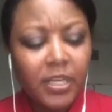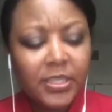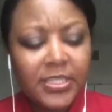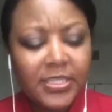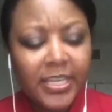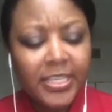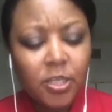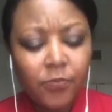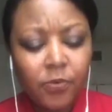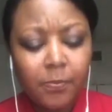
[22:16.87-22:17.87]
The states
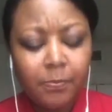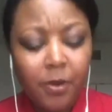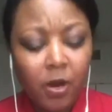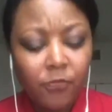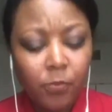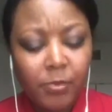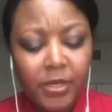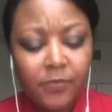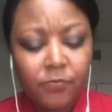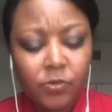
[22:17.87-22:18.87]
are
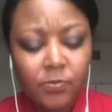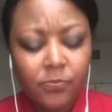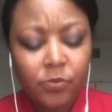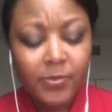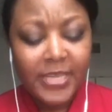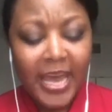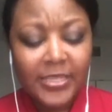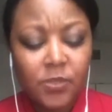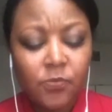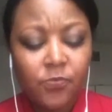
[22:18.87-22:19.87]
forbidden from
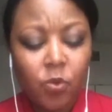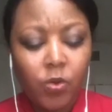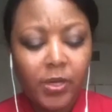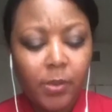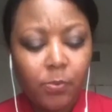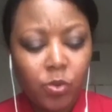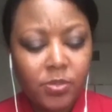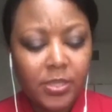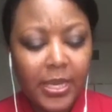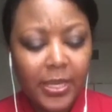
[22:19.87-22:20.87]
taxing foreign
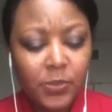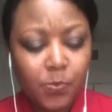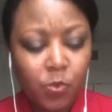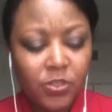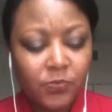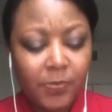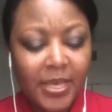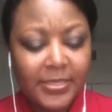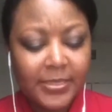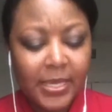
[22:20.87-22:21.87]
imports and exports from
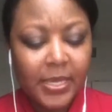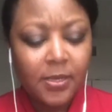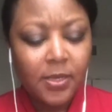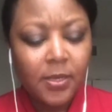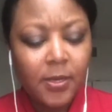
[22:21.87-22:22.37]
that state.